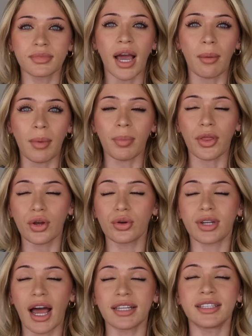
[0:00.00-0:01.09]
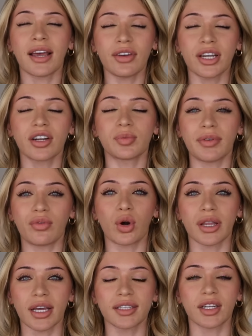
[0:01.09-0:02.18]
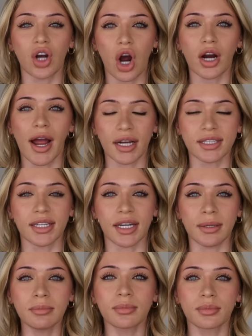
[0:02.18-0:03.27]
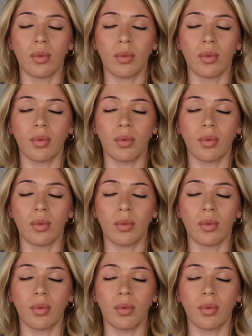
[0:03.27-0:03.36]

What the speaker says: Yeah, my brother who died 7 years before this in a car accident.